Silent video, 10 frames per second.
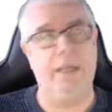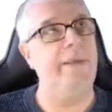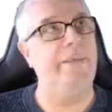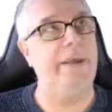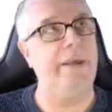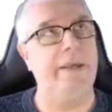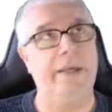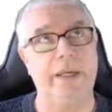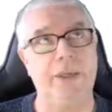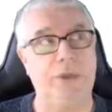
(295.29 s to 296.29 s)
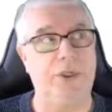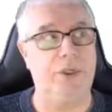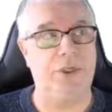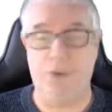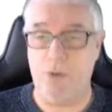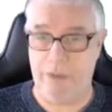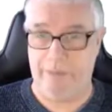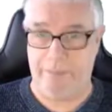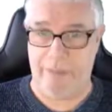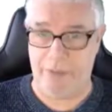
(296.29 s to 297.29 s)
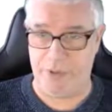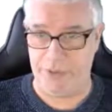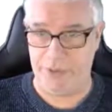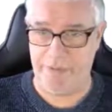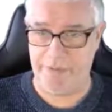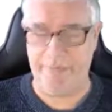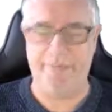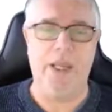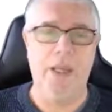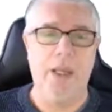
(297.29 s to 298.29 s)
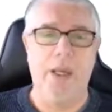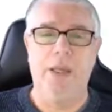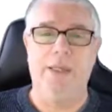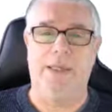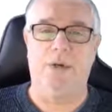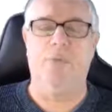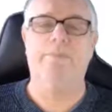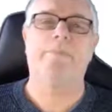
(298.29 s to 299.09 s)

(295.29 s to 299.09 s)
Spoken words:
I think, Unit 2, if memory serves. So,